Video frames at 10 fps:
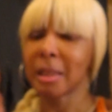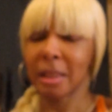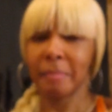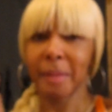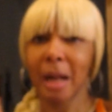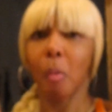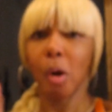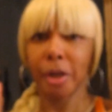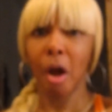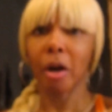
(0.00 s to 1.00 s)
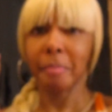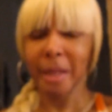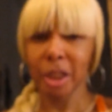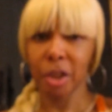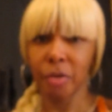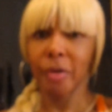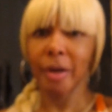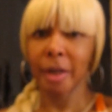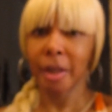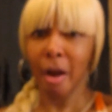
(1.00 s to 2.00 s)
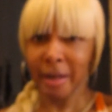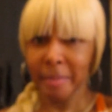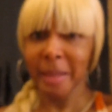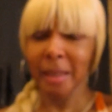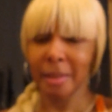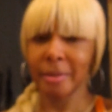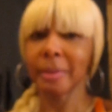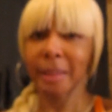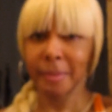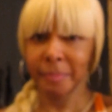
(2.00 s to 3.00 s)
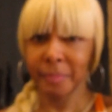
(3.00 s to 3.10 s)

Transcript: something I want y'all to make sure y'all hear me clearly.